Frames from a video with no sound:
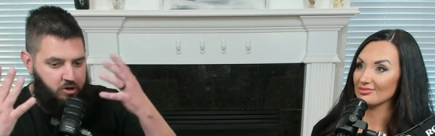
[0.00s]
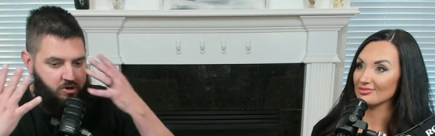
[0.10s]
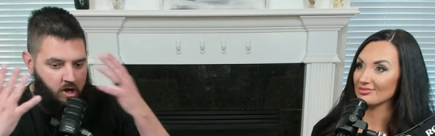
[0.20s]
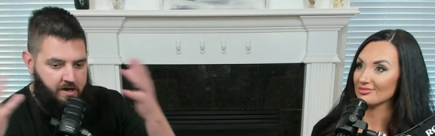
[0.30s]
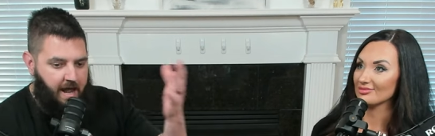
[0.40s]

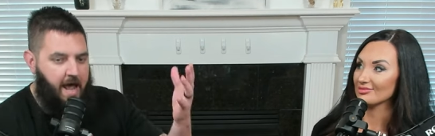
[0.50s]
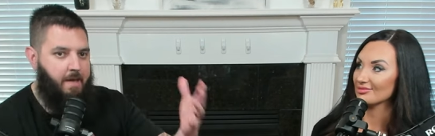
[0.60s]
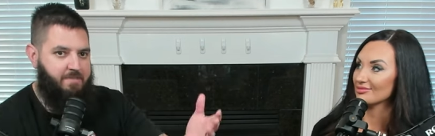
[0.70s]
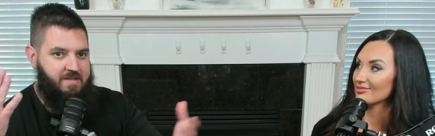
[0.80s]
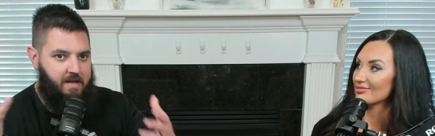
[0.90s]
Speaker 1: on
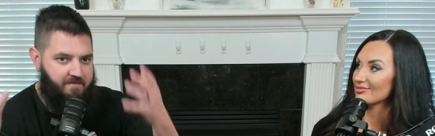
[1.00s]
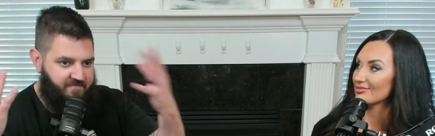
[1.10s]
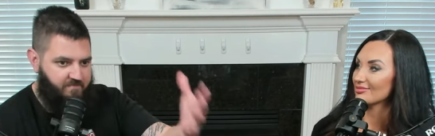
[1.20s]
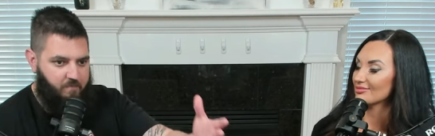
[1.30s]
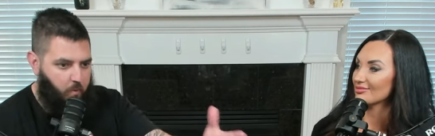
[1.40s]
apps and
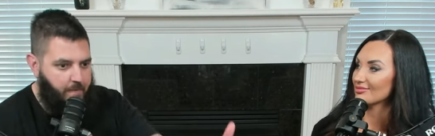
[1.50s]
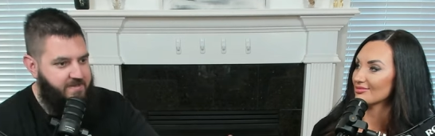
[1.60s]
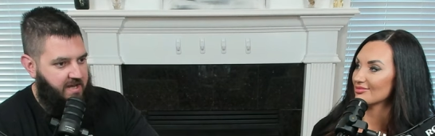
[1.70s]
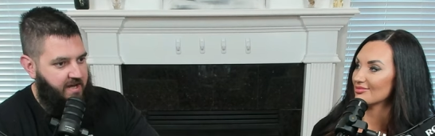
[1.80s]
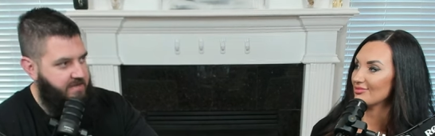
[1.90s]

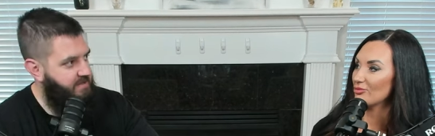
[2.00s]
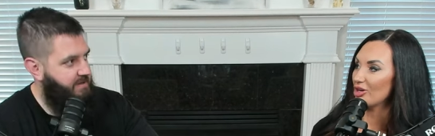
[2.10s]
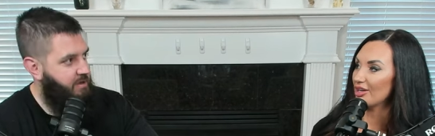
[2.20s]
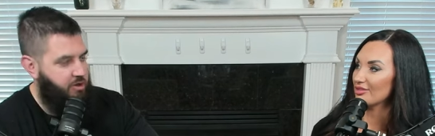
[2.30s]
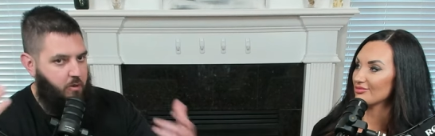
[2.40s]
websites.
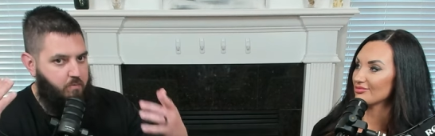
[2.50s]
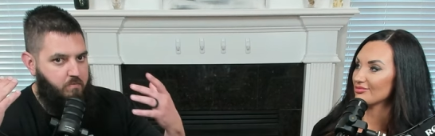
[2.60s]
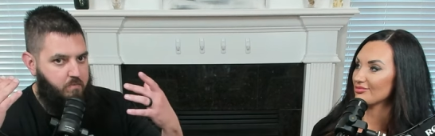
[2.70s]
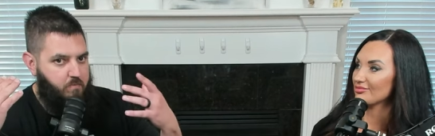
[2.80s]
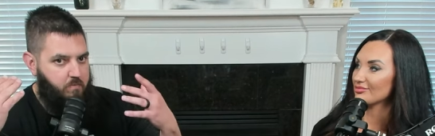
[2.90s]
Right. So
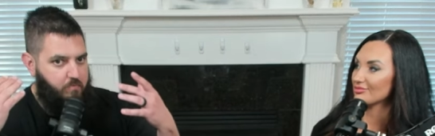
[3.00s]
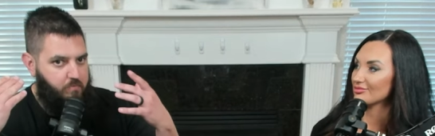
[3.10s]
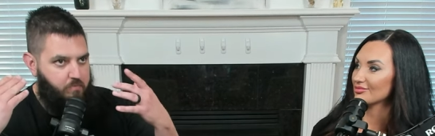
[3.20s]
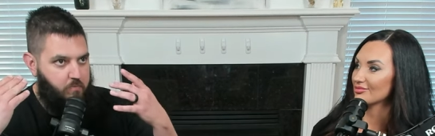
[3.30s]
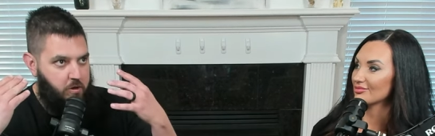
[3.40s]

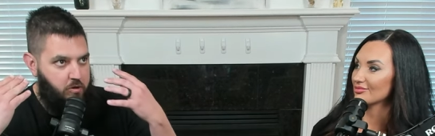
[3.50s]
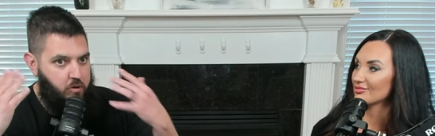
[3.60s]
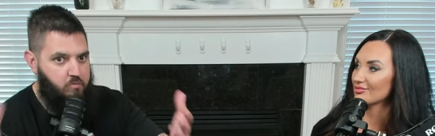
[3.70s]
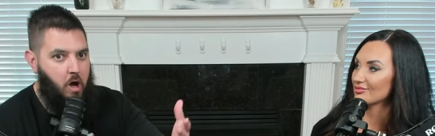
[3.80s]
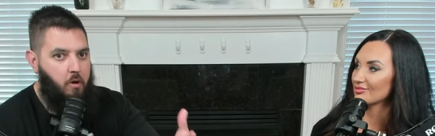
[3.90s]
you
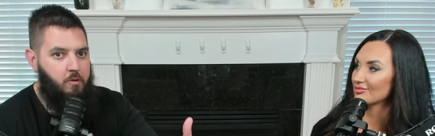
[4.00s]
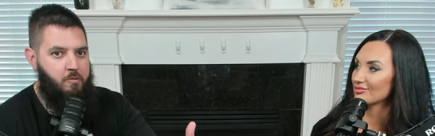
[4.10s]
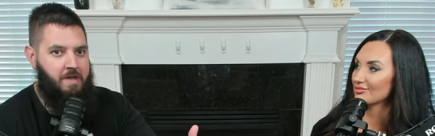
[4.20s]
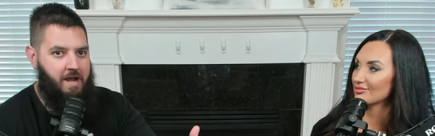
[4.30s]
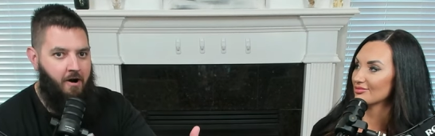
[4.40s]
know who
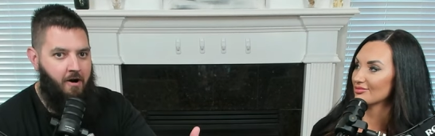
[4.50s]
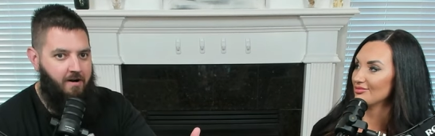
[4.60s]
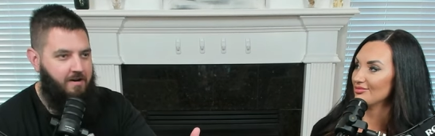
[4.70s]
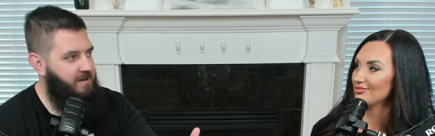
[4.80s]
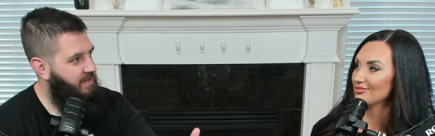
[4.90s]
they
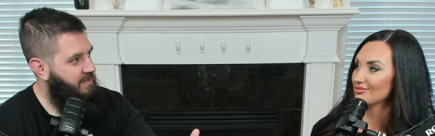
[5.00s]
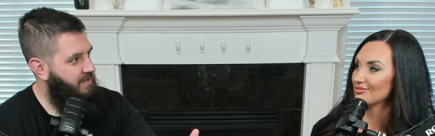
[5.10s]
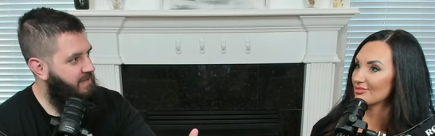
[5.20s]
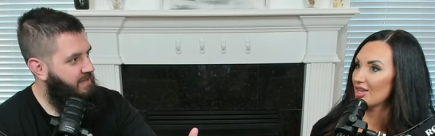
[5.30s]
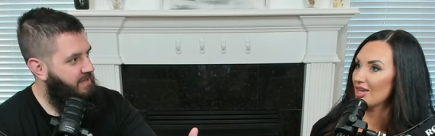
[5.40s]
are.
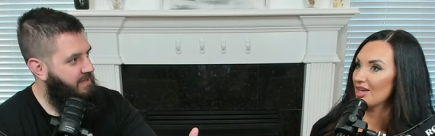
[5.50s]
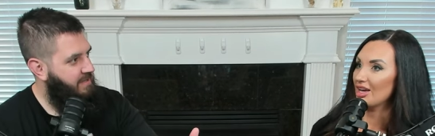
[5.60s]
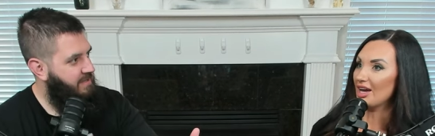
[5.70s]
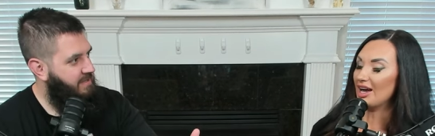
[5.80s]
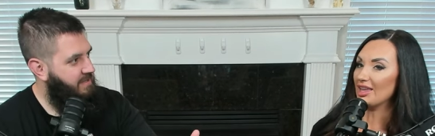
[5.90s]

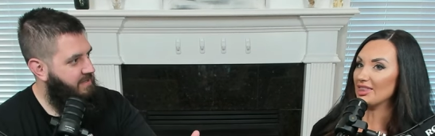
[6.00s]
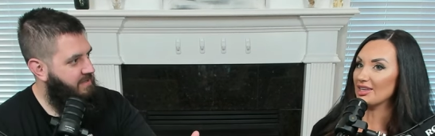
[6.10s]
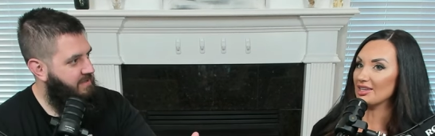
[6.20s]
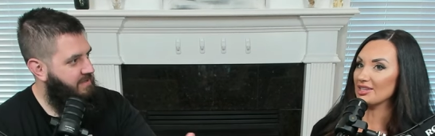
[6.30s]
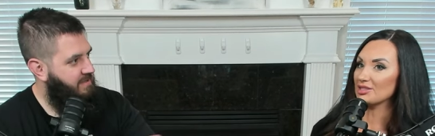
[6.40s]
Speaker 2: I
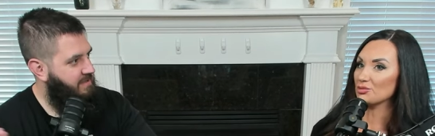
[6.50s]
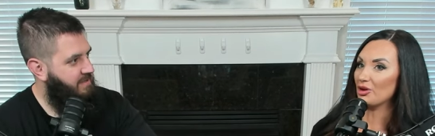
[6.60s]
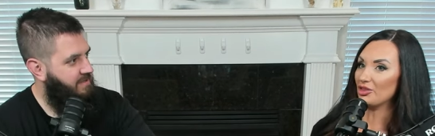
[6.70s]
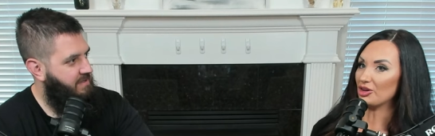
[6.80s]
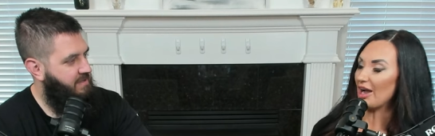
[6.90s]
think it's
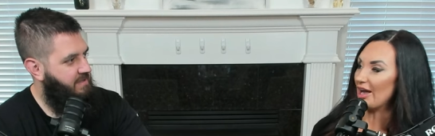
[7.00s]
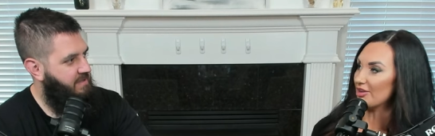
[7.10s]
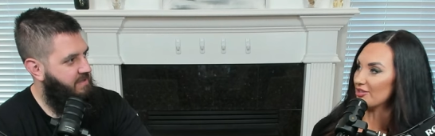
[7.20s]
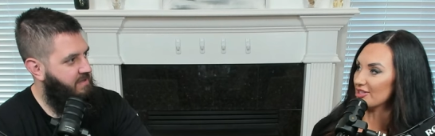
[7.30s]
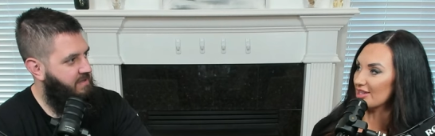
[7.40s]
what they're
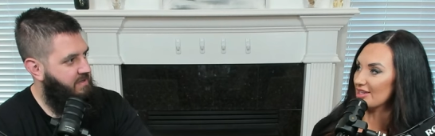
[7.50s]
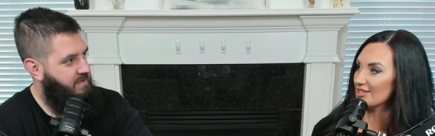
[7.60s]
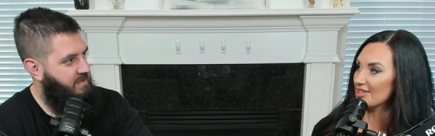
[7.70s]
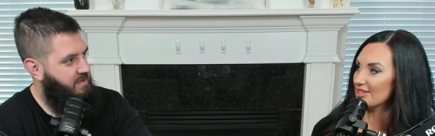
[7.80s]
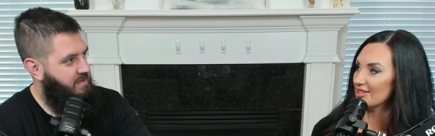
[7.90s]

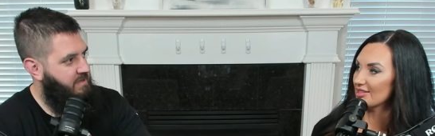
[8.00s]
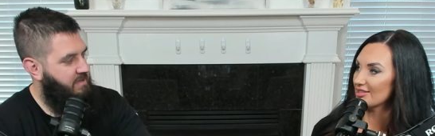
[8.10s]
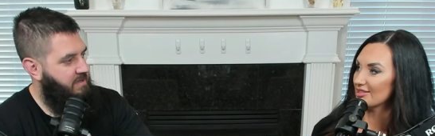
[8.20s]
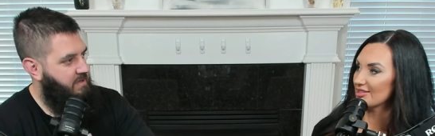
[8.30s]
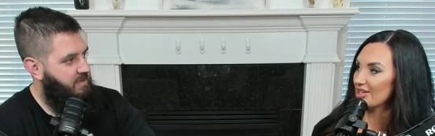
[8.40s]
advertising.
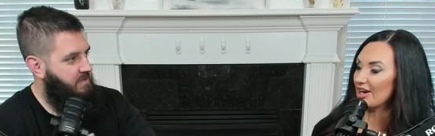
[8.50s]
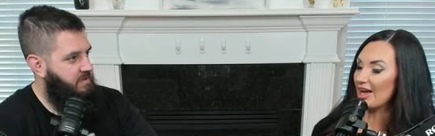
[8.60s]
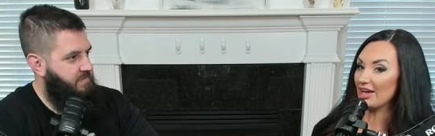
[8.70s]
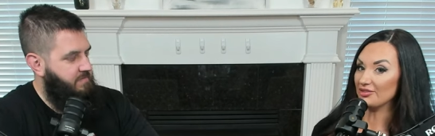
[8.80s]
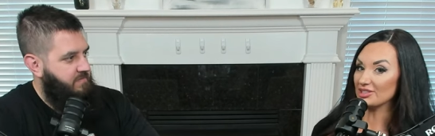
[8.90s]
They're
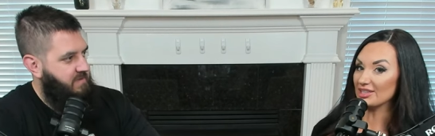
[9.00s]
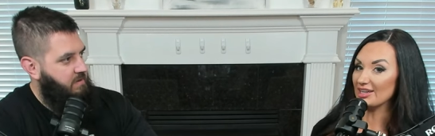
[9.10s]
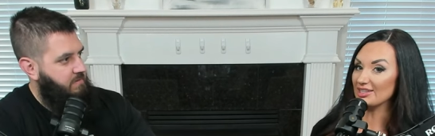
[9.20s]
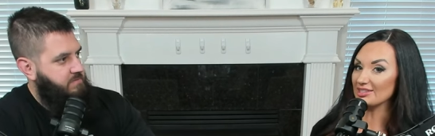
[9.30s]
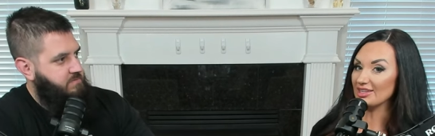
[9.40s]

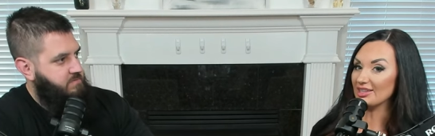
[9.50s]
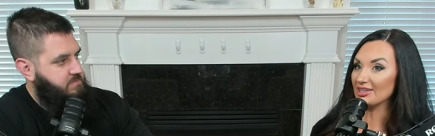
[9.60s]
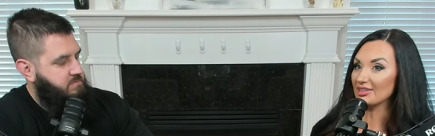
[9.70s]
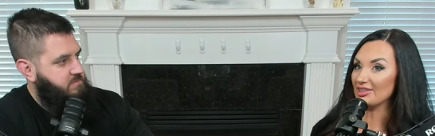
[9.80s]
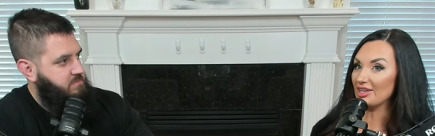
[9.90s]

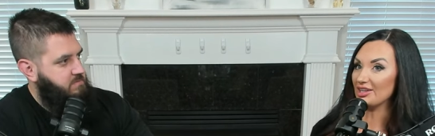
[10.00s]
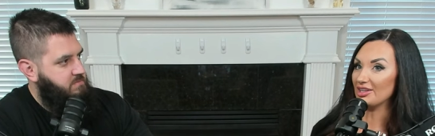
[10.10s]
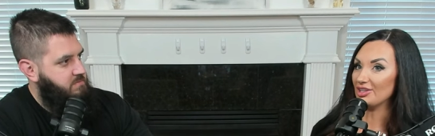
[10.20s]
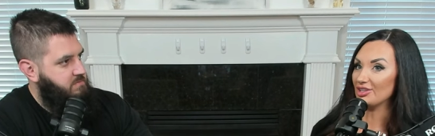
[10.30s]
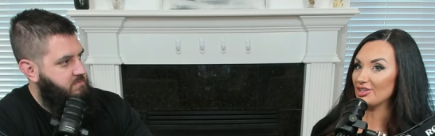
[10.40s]
advertising that
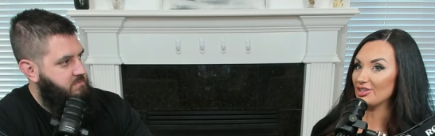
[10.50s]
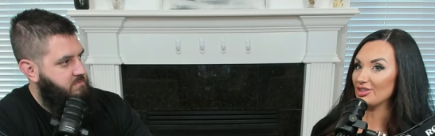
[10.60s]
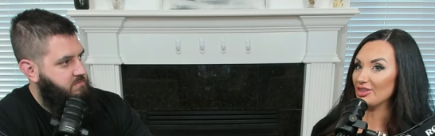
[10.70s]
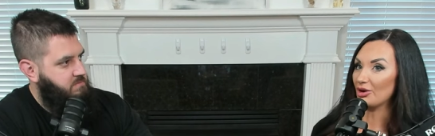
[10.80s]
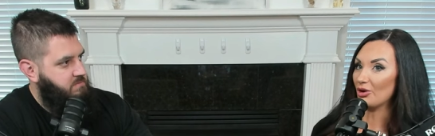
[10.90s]

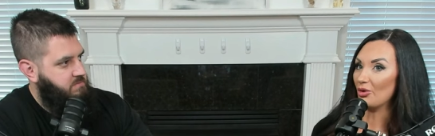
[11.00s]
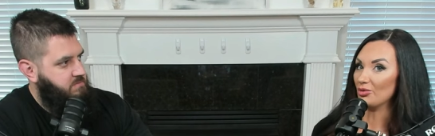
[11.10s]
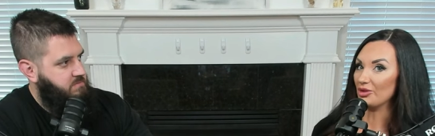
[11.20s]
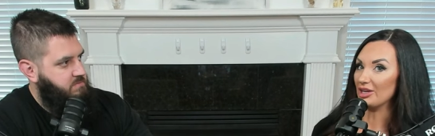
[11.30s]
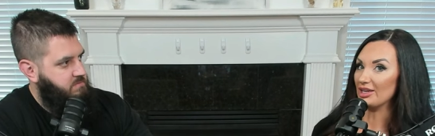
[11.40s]
they're
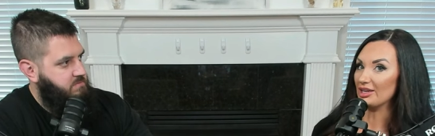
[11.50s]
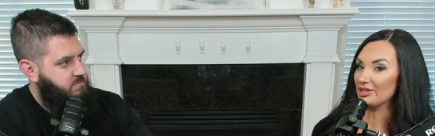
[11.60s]
only